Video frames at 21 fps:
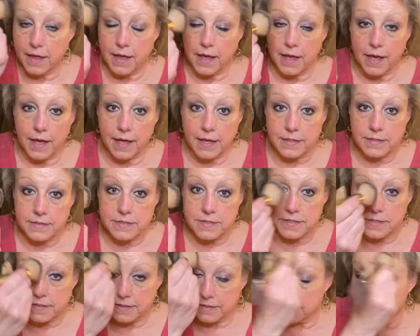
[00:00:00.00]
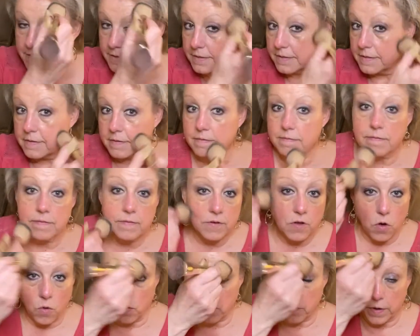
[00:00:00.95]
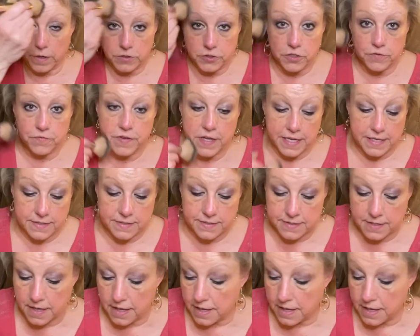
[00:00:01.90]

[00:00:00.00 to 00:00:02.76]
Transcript: and go around your face.